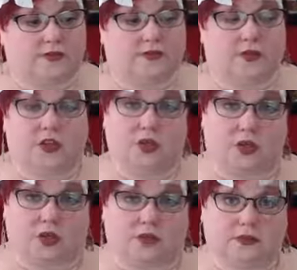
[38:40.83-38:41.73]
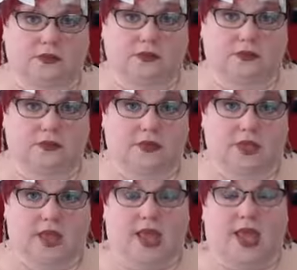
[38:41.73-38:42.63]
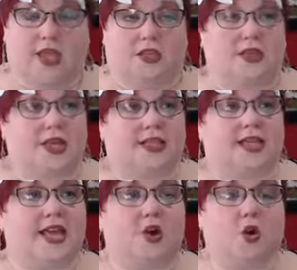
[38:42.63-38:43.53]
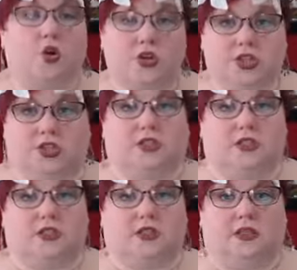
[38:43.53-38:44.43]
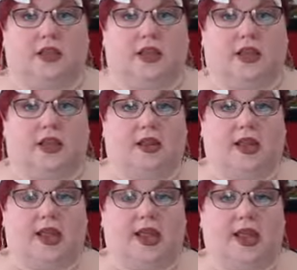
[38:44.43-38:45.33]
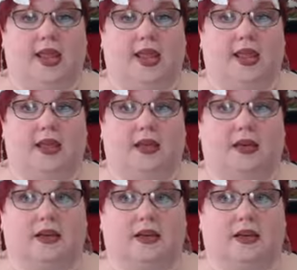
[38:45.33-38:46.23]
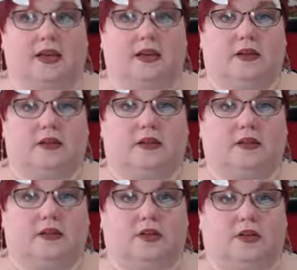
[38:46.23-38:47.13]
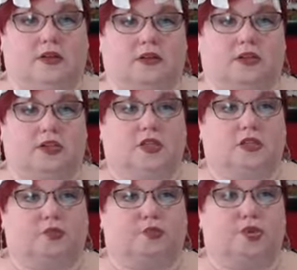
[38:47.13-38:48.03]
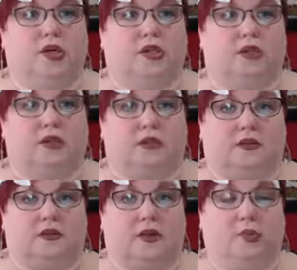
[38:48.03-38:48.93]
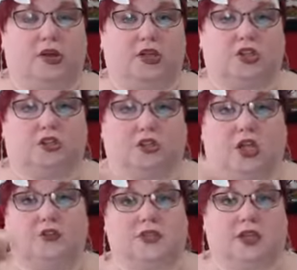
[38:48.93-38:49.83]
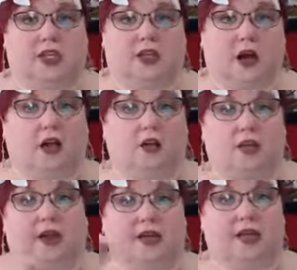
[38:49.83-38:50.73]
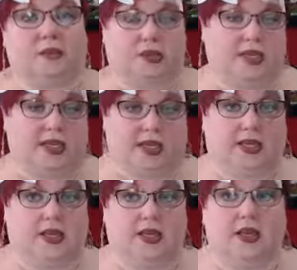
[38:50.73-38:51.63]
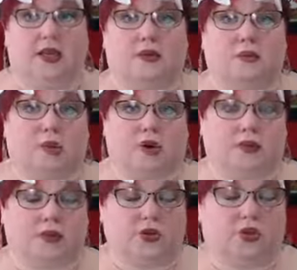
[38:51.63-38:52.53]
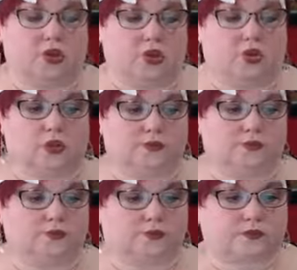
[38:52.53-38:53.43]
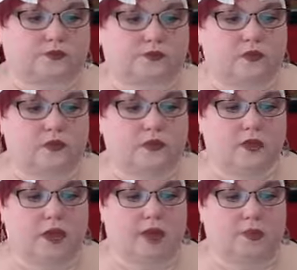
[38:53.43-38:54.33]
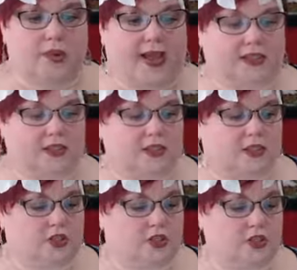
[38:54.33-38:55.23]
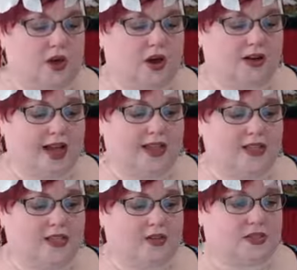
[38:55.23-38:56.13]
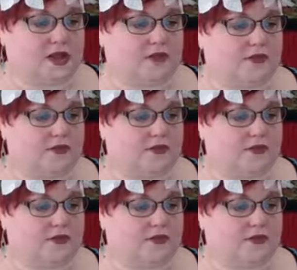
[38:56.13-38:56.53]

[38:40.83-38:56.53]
Yule. You can take oranges and just put or punctured cloves in it all around it and put it in part of your Yule um, practice. You can do all kinds of stuff.